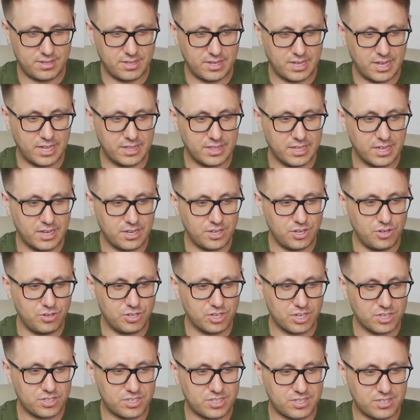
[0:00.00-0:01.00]
and then you
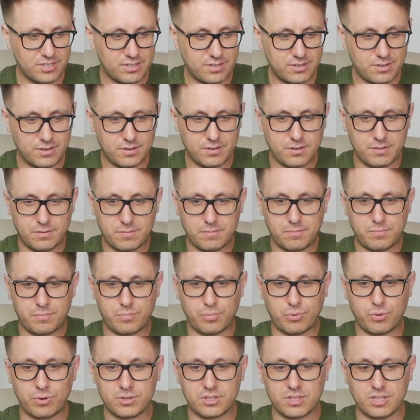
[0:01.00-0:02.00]
just
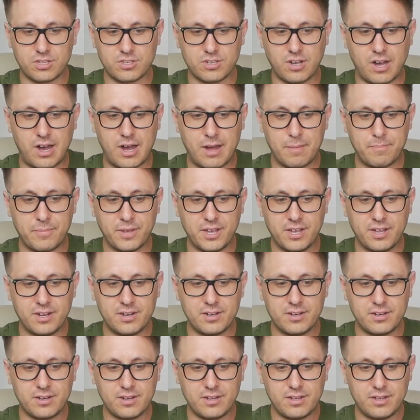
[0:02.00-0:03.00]
put the top
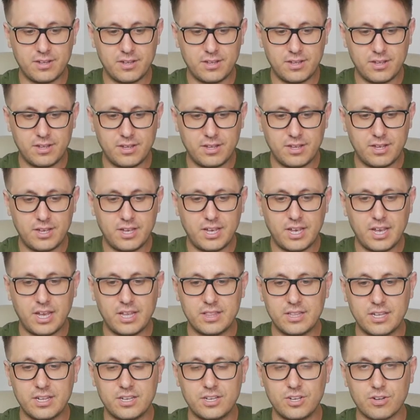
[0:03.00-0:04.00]
in,
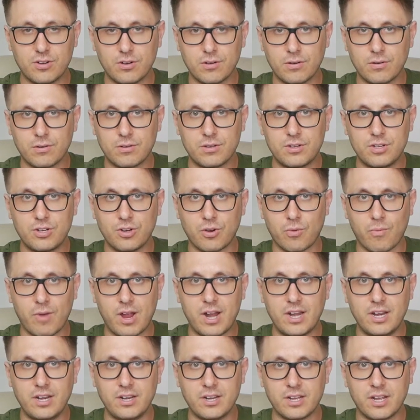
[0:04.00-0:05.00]
and then you're
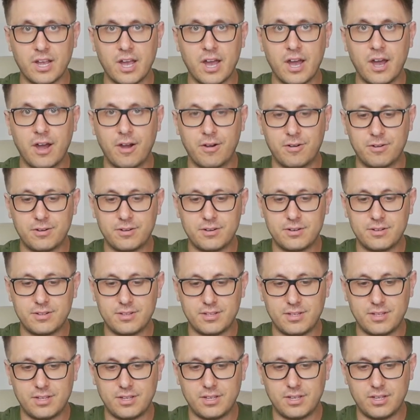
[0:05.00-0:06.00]
ready to go.
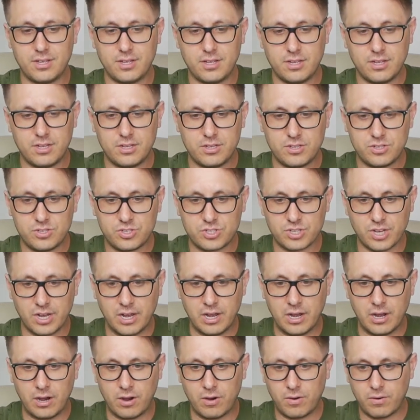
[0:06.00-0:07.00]

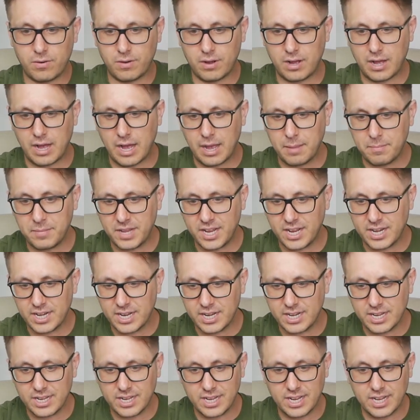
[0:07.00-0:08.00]
So I mean,
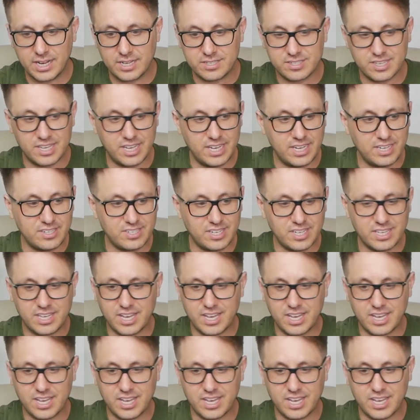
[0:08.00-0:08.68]
it's easy